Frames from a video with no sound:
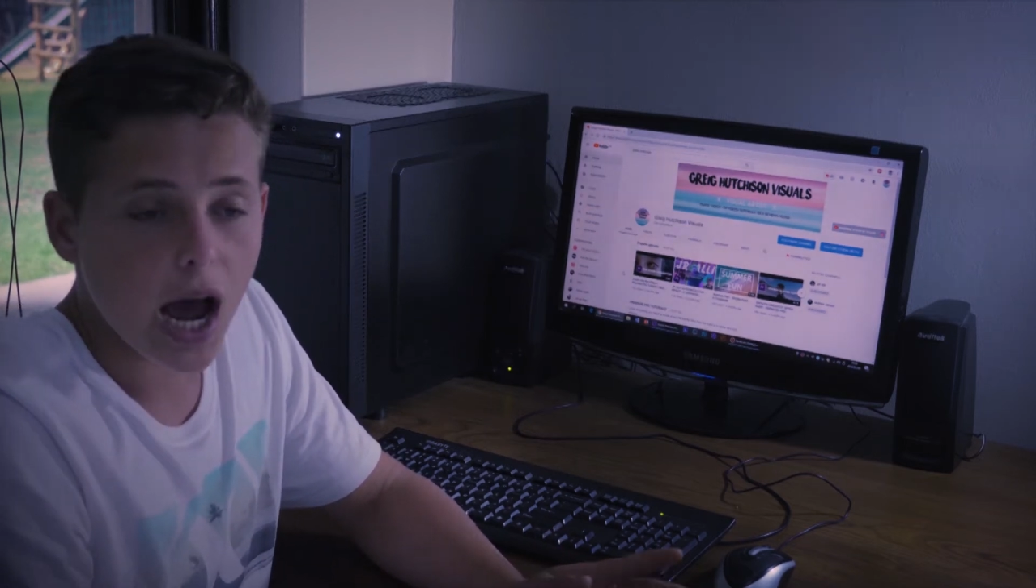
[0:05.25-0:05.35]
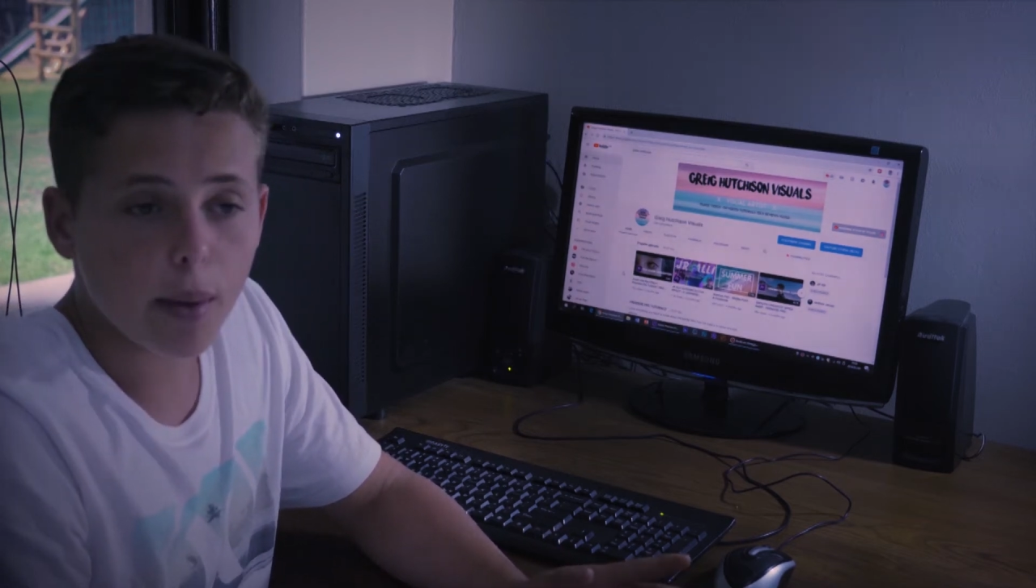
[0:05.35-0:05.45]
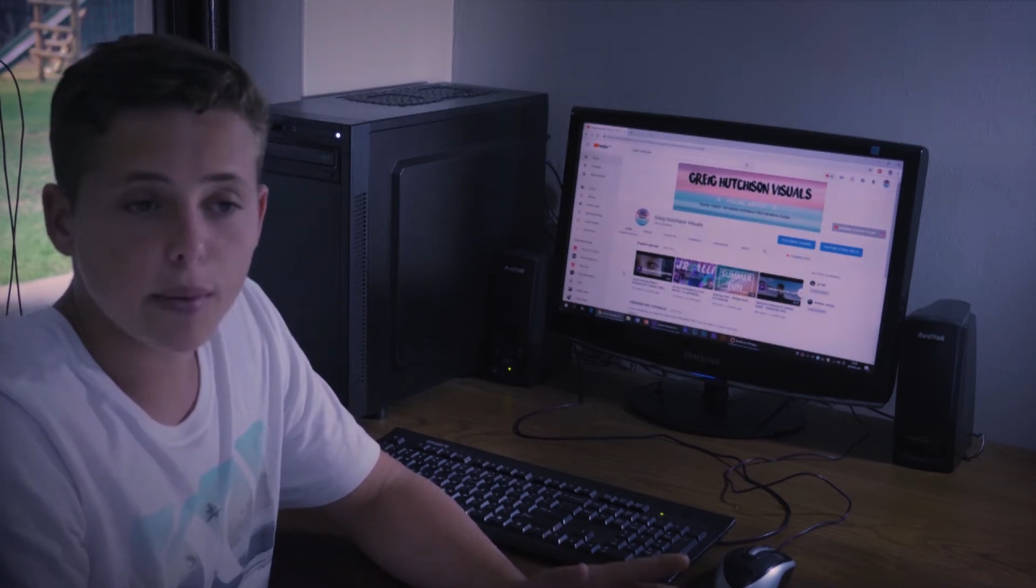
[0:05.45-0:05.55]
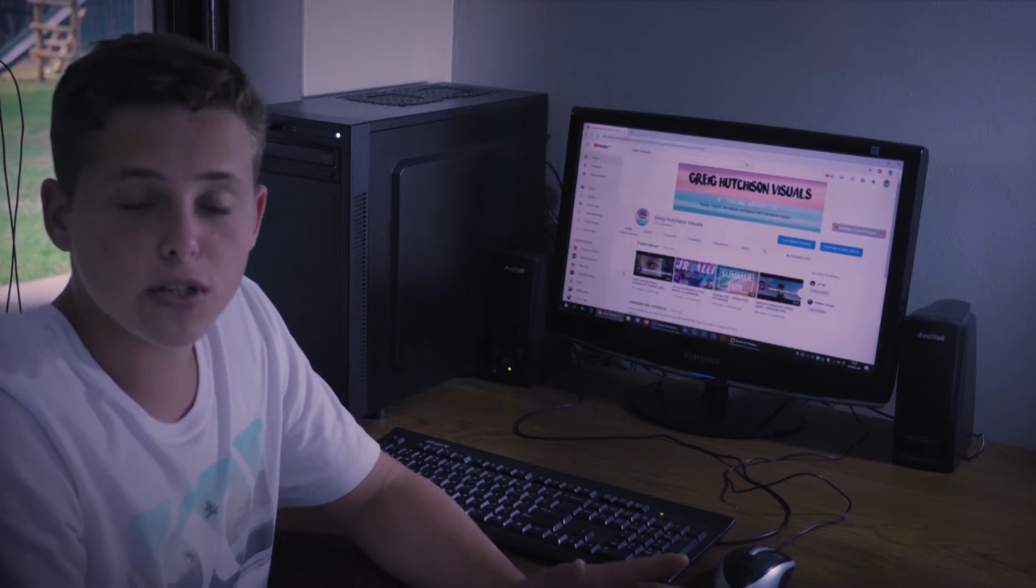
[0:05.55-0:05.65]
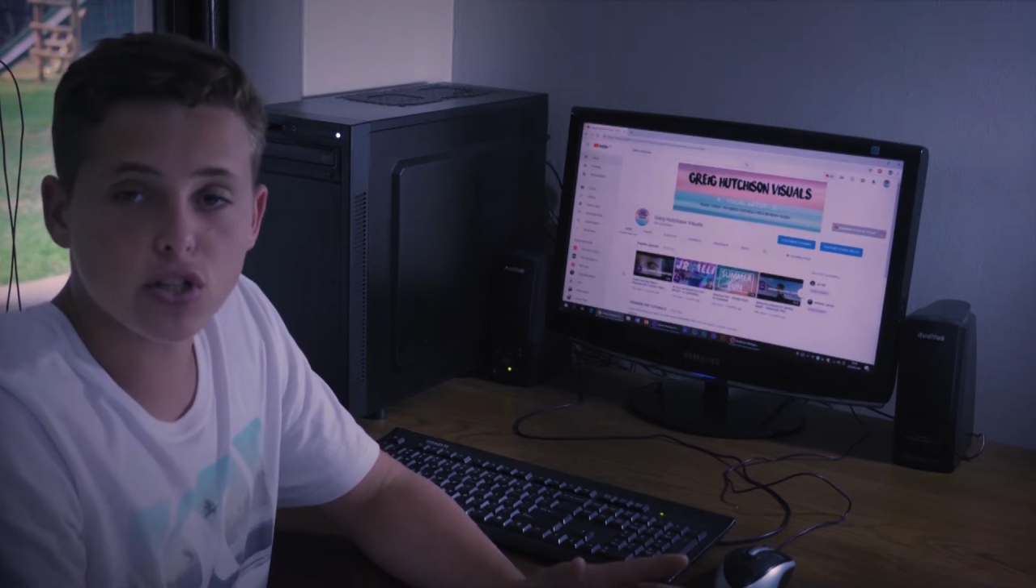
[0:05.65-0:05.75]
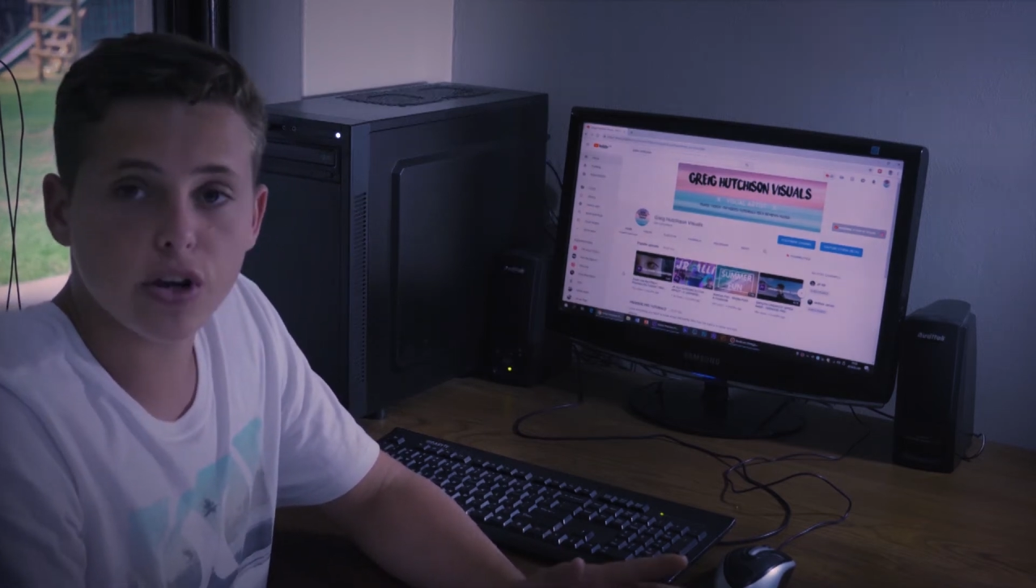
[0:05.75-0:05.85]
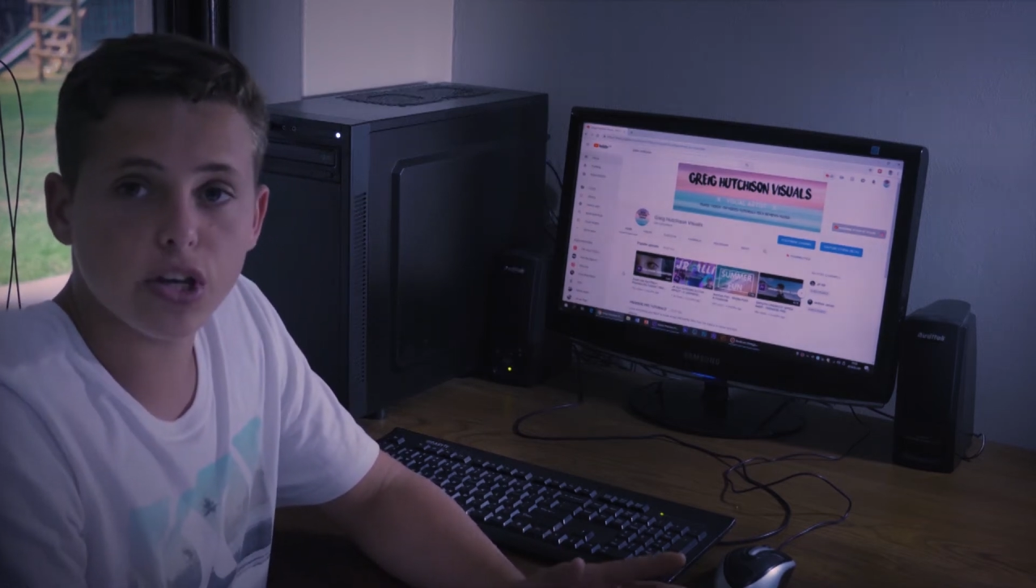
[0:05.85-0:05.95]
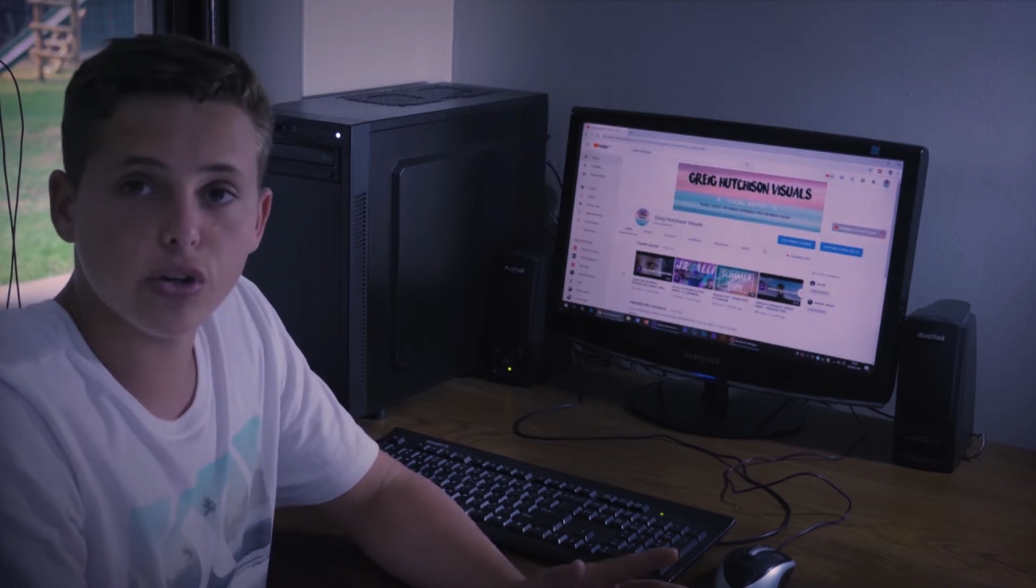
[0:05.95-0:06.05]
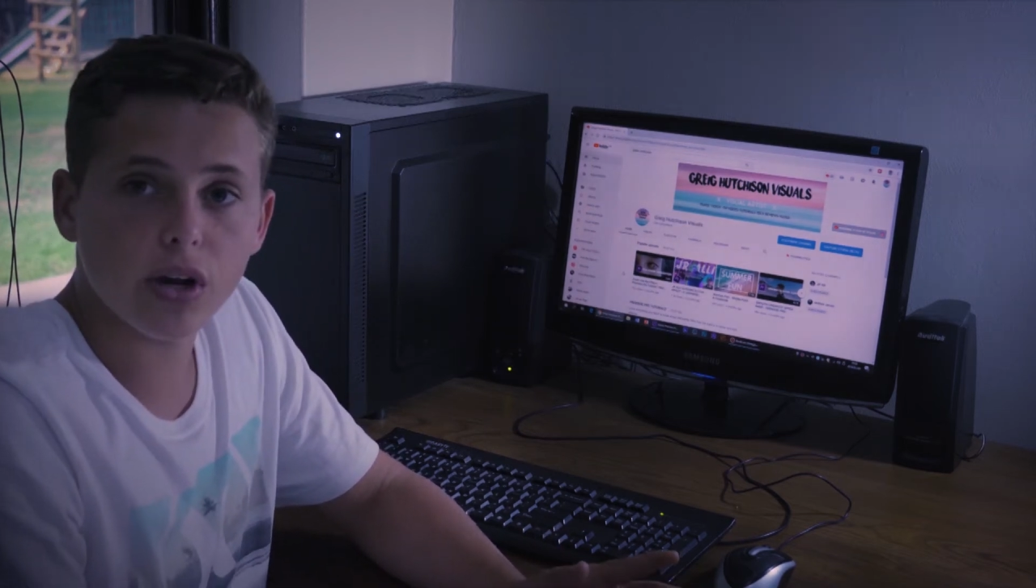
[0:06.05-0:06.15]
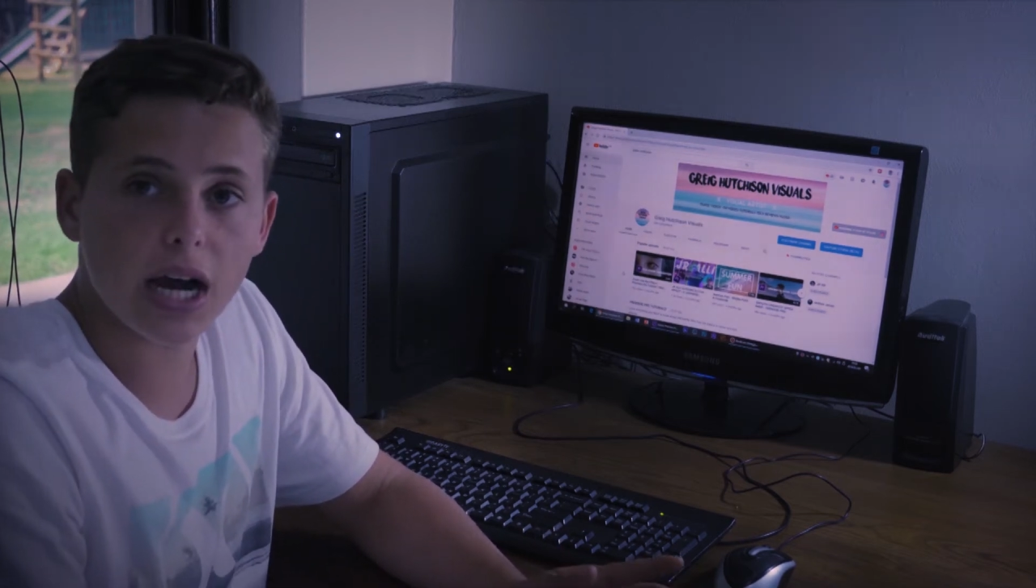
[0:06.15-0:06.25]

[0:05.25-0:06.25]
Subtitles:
I'm going to be showing you